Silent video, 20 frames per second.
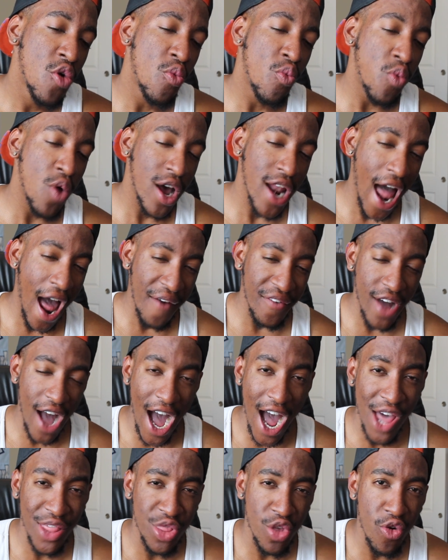what I've
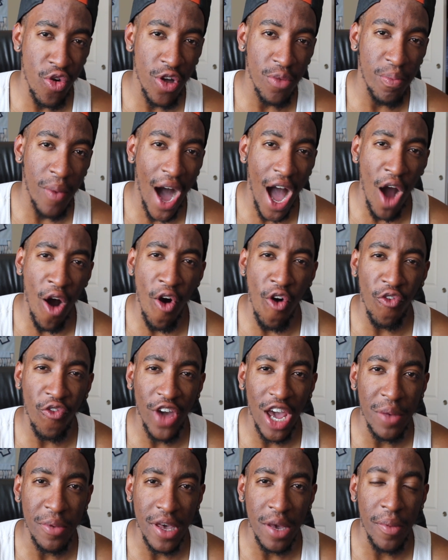gone through with my own
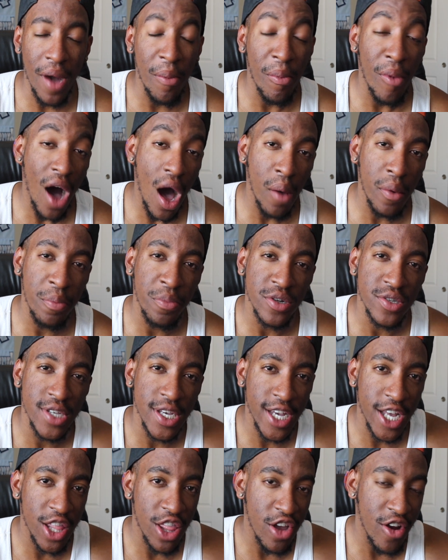family, my mom in
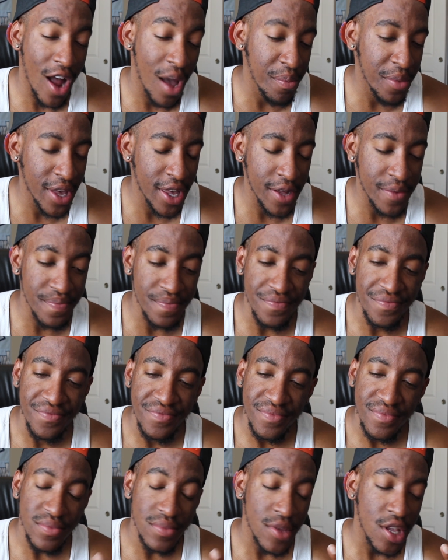particular. I mean,
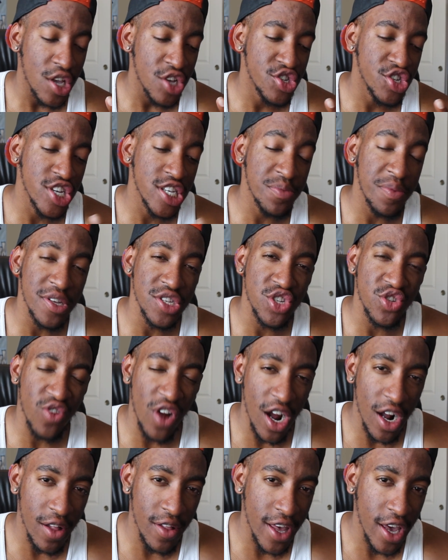she's been
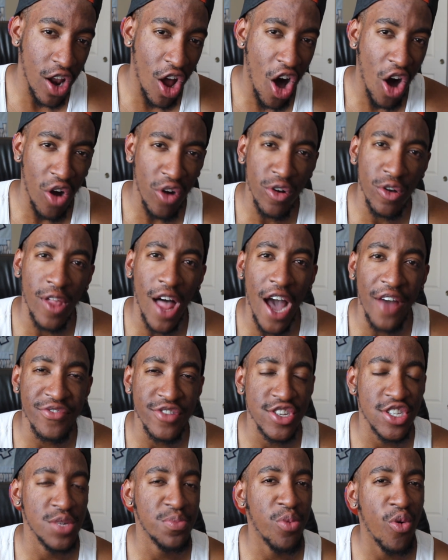struggling all her life
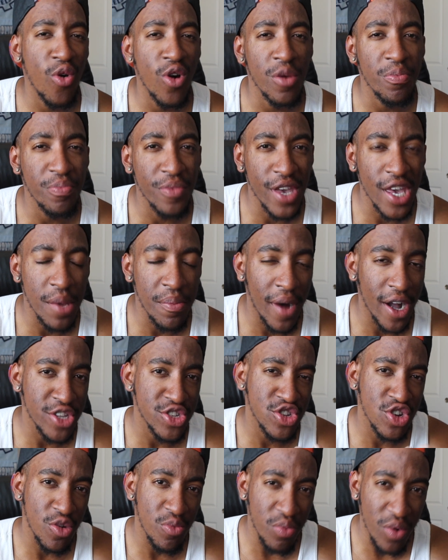to support me and my
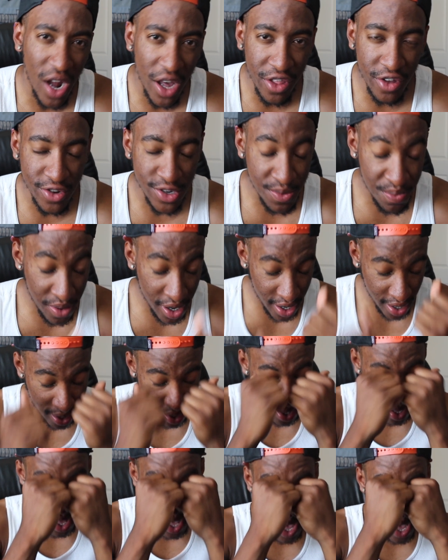two brothers,
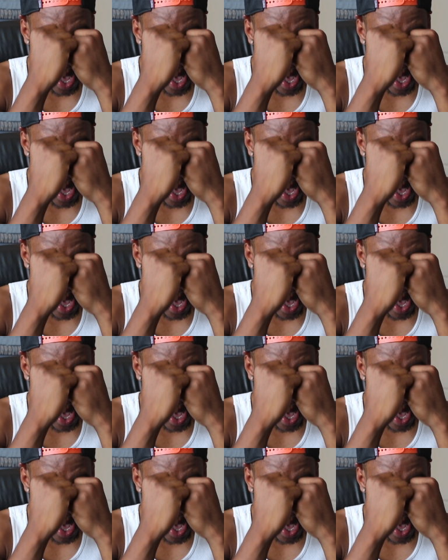but,